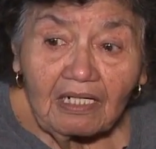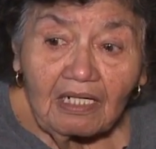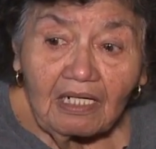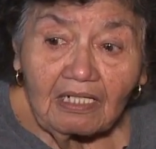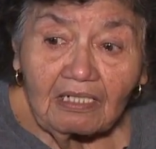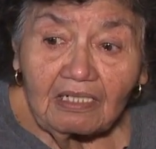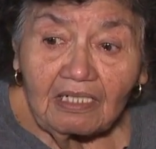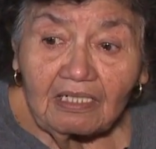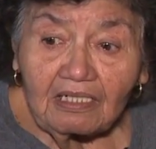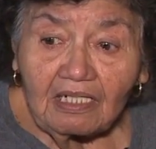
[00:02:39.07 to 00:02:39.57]

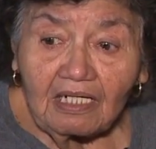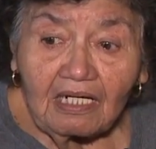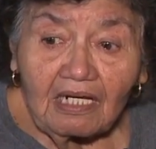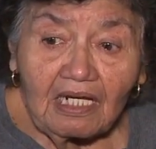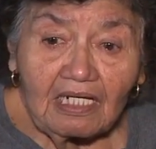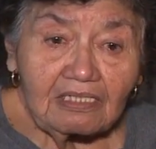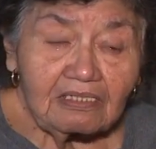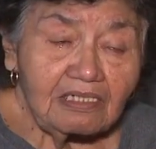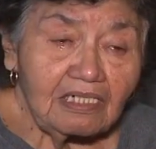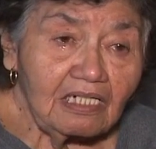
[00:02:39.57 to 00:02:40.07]
And then the
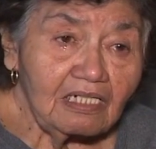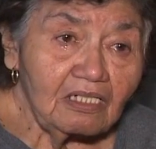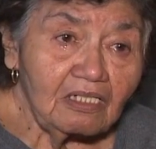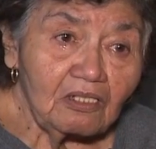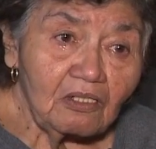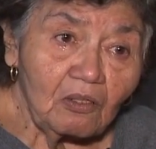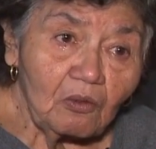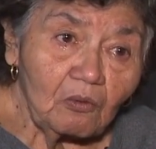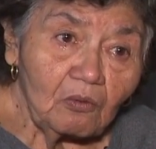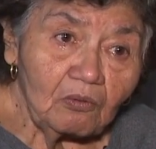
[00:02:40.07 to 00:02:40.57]
guy said
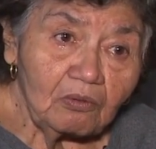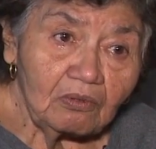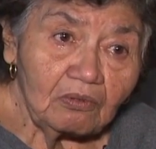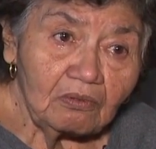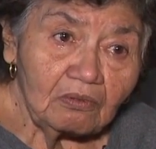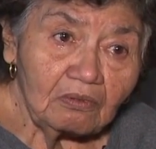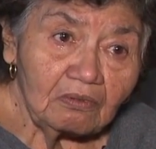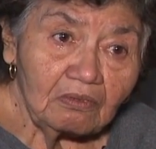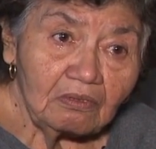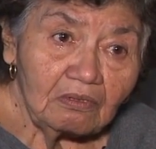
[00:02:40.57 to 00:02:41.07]
no.
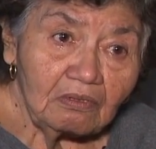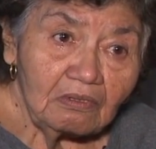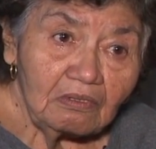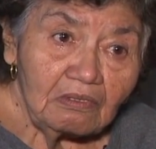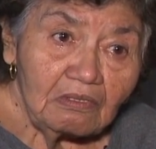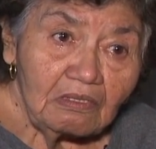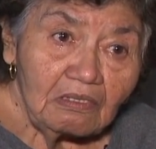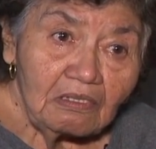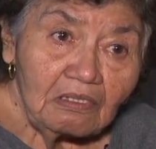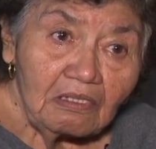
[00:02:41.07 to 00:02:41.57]

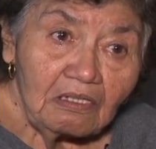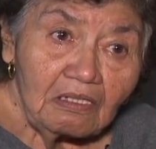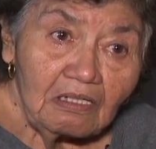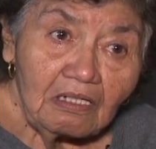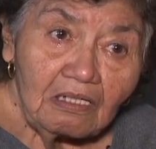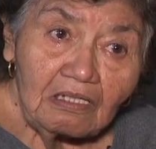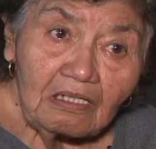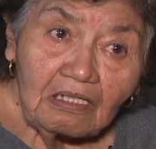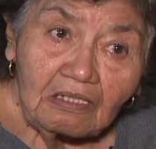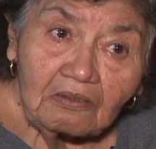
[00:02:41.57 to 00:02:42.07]

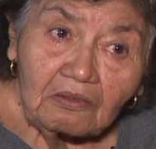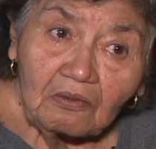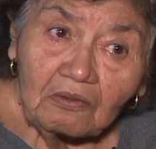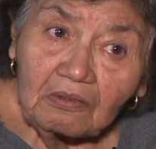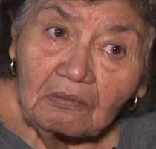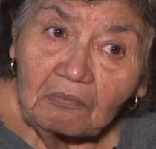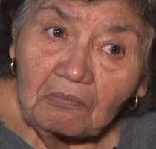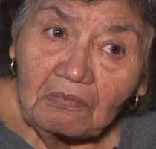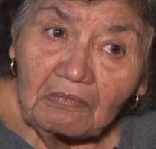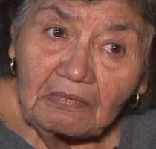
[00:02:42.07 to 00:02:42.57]
And I told
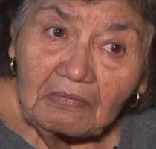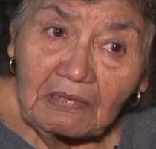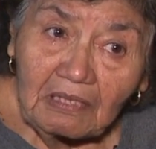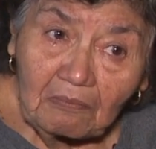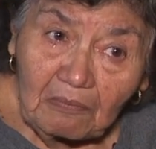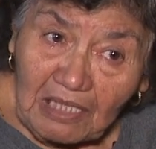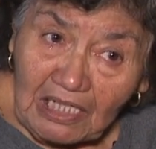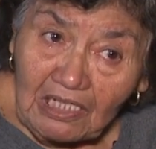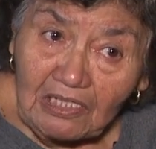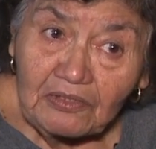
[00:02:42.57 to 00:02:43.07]
him, the
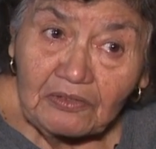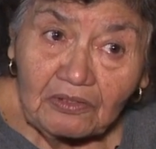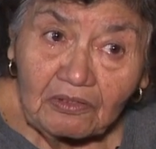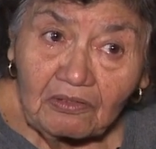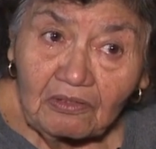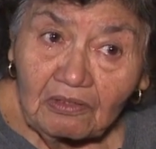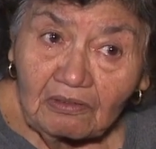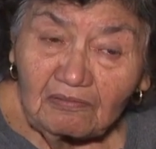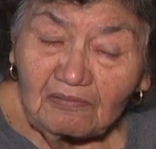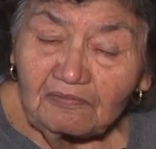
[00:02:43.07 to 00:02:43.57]
manager.
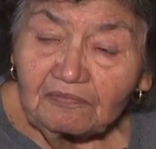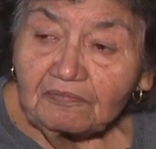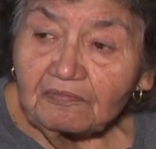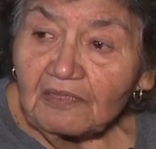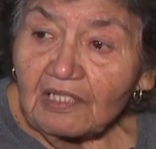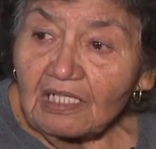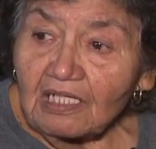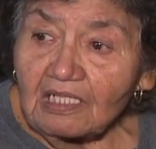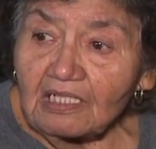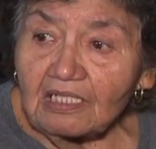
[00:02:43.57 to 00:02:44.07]

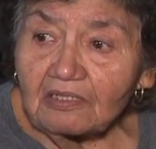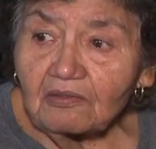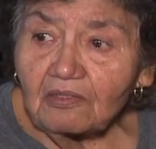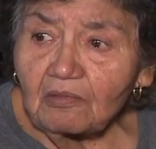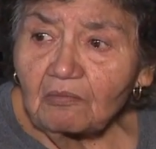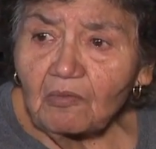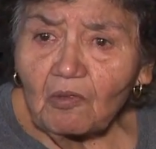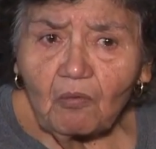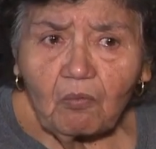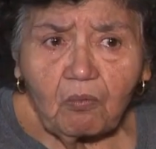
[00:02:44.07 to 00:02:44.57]
And I
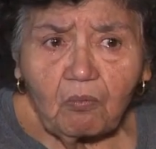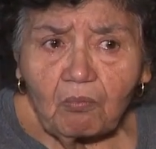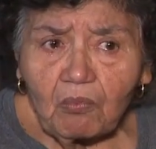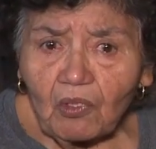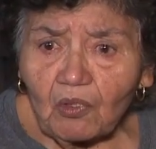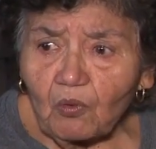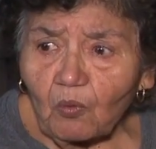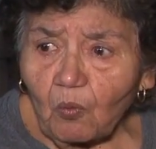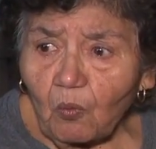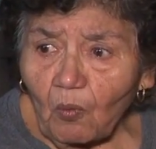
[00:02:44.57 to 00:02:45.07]
said, well,
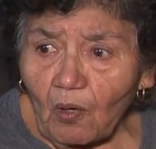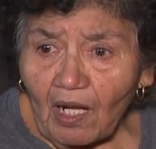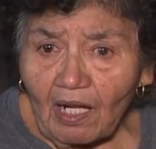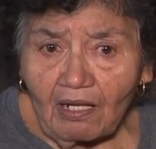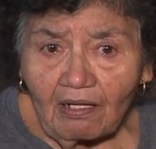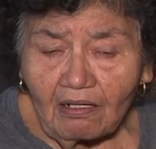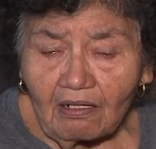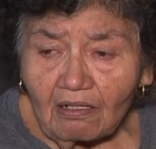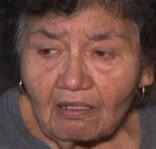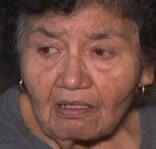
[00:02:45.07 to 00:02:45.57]
but
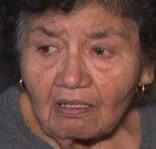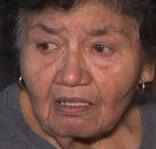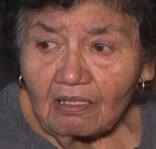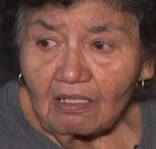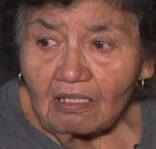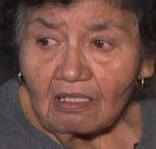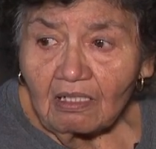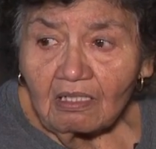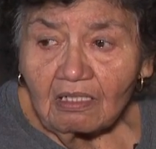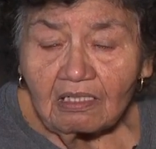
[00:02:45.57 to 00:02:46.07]
why?
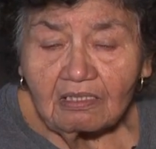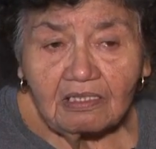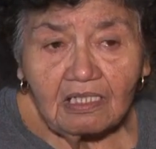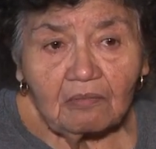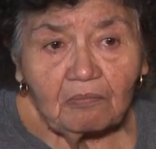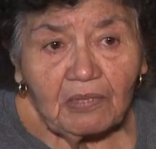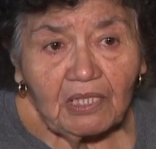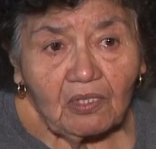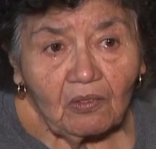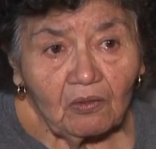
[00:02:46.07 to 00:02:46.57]
He
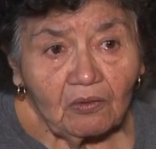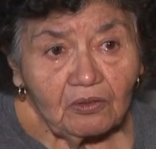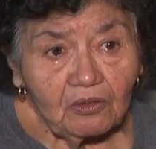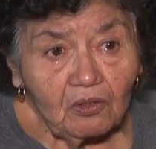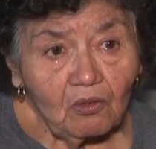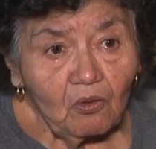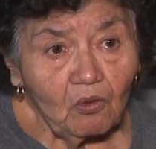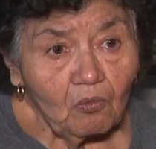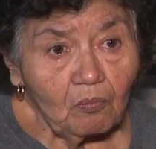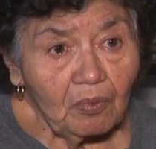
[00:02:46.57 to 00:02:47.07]
said, because
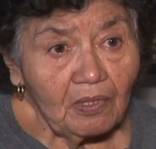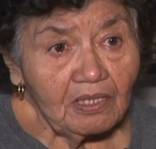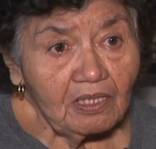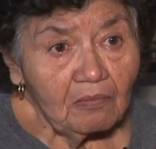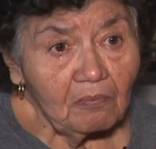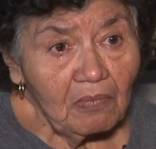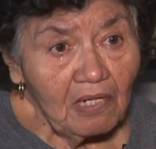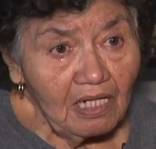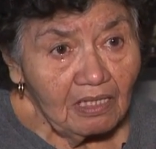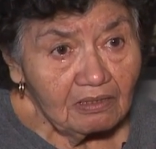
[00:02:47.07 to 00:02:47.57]
you opened the
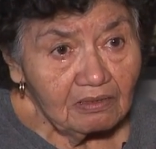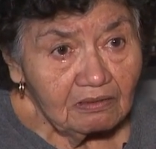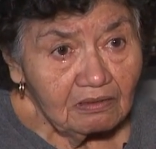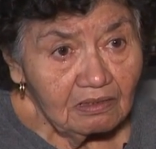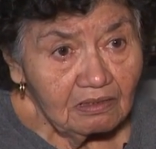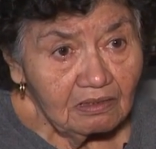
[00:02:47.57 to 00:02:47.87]
box.